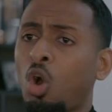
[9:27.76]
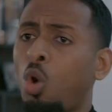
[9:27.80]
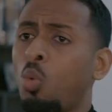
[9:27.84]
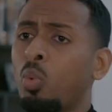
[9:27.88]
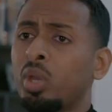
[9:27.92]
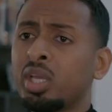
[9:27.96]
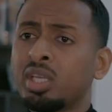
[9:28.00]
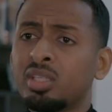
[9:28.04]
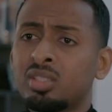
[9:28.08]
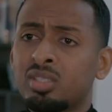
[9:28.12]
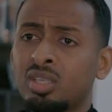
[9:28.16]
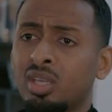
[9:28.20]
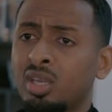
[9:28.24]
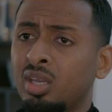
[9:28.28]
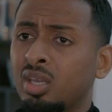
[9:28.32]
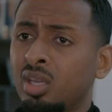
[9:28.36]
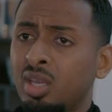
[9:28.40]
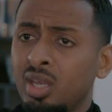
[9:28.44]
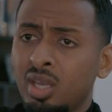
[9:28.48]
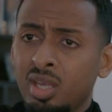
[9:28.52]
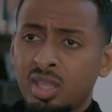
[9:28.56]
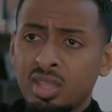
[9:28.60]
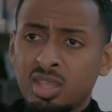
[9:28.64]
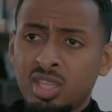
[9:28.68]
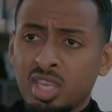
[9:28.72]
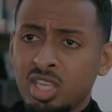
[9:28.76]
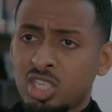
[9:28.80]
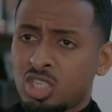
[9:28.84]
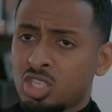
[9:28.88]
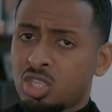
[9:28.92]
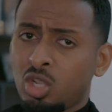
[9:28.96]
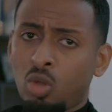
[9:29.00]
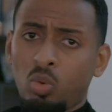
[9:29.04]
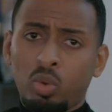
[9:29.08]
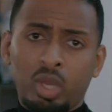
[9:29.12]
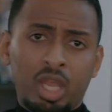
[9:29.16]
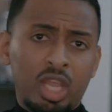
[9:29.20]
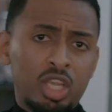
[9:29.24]
going to
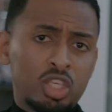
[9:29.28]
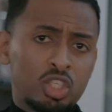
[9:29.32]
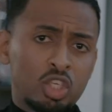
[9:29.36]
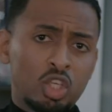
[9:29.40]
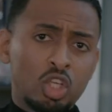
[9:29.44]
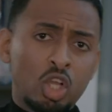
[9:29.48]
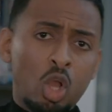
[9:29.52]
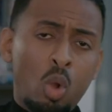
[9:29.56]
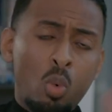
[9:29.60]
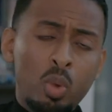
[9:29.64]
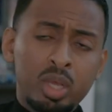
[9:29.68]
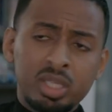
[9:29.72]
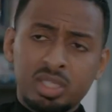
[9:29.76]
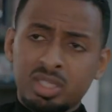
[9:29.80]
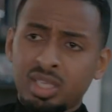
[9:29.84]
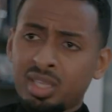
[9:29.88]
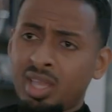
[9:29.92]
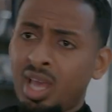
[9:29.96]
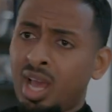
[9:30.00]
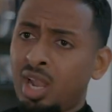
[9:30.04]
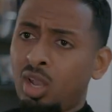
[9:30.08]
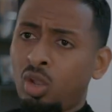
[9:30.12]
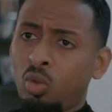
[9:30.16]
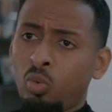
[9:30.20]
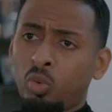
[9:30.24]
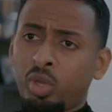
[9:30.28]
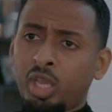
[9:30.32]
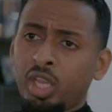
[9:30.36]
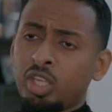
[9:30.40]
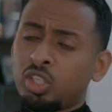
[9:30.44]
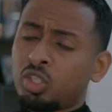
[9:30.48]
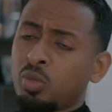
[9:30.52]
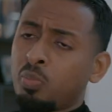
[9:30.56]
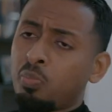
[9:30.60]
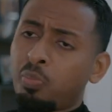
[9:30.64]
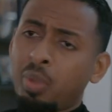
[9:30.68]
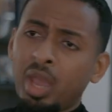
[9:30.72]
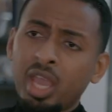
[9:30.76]
this location, going to that
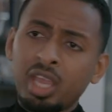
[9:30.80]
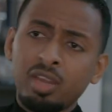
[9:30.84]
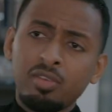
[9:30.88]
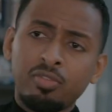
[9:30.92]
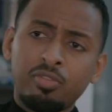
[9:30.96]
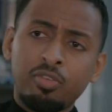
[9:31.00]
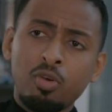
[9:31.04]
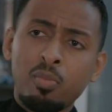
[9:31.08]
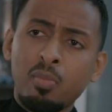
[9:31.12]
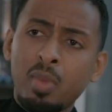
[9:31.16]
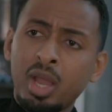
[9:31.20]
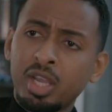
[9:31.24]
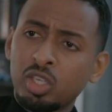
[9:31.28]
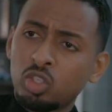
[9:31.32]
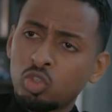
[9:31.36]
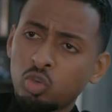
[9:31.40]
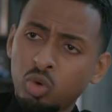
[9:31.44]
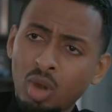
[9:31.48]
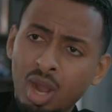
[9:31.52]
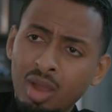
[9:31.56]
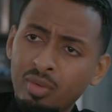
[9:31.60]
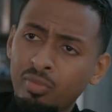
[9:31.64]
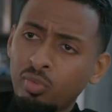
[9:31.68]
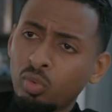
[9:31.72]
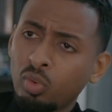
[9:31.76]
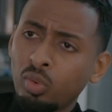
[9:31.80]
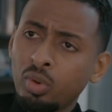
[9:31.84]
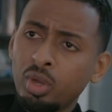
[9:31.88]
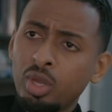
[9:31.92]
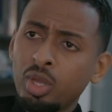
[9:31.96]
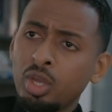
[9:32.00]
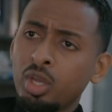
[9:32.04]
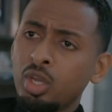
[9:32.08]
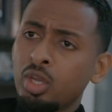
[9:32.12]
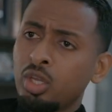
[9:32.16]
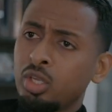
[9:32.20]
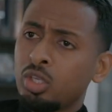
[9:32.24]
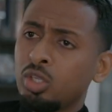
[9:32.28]
location, paying for my travel,
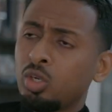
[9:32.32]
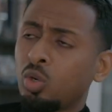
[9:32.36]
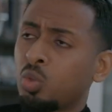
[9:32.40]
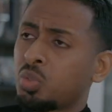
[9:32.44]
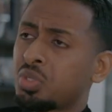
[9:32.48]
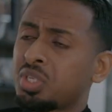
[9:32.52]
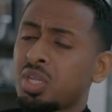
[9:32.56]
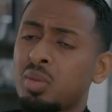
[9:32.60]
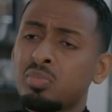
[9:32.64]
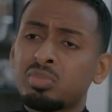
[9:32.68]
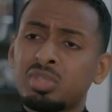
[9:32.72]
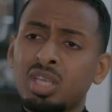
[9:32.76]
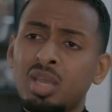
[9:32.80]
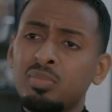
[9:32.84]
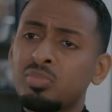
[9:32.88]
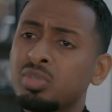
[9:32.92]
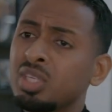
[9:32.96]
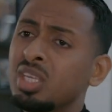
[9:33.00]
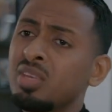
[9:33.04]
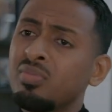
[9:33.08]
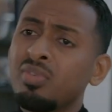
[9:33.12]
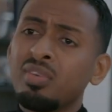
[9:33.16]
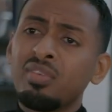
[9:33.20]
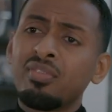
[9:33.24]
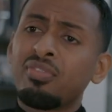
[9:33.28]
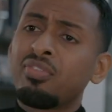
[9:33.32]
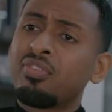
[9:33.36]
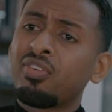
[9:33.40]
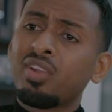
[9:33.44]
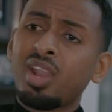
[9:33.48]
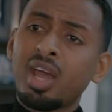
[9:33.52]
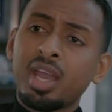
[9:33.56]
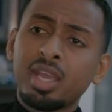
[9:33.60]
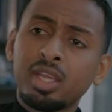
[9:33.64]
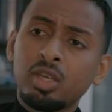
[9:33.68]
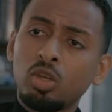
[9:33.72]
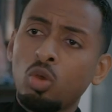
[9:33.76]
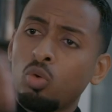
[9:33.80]
you know, sometimes even
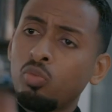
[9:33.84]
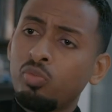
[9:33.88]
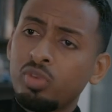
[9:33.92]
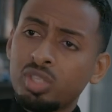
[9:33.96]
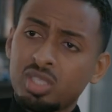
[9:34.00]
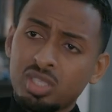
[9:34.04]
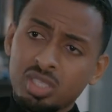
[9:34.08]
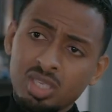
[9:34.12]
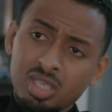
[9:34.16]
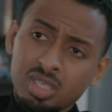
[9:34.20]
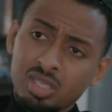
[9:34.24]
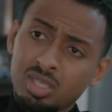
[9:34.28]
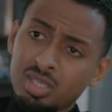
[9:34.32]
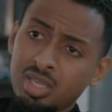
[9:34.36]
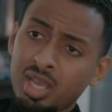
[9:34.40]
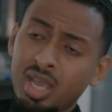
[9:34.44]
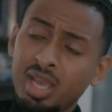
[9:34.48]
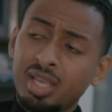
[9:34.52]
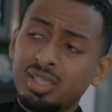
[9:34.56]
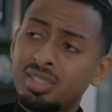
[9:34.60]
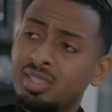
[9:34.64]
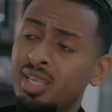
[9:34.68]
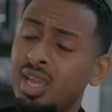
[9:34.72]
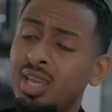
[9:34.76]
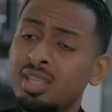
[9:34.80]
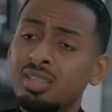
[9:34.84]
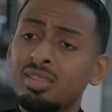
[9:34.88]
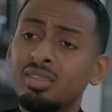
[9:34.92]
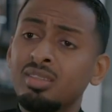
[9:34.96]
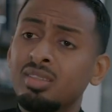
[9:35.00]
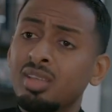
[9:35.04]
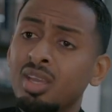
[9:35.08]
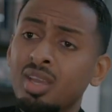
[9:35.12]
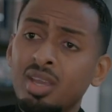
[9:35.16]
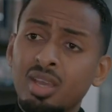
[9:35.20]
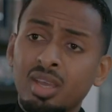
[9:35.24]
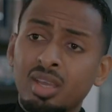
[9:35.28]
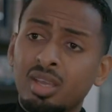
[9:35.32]
flying overseas to
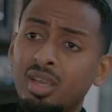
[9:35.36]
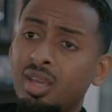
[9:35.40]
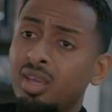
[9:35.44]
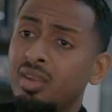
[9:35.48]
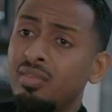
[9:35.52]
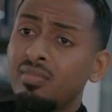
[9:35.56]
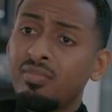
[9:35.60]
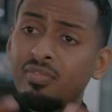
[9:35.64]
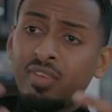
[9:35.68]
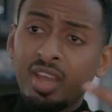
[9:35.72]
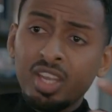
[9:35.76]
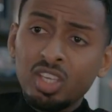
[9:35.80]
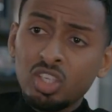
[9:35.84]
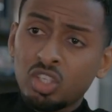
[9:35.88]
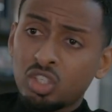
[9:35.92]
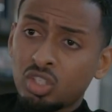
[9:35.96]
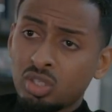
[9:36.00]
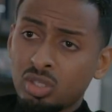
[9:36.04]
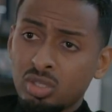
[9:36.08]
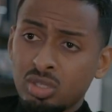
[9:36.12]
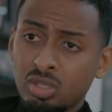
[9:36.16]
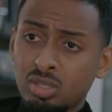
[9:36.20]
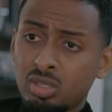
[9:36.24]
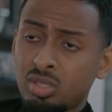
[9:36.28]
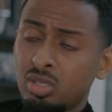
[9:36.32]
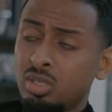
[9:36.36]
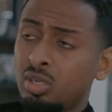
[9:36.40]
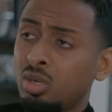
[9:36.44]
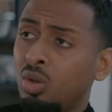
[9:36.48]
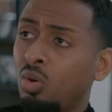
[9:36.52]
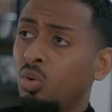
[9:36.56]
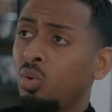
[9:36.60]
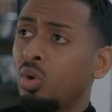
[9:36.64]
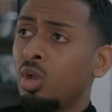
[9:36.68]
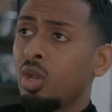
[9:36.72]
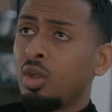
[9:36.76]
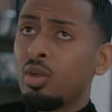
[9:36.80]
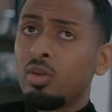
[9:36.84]
attend conventions, you
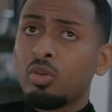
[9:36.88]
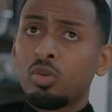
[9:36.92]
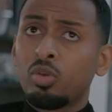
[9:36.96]
know,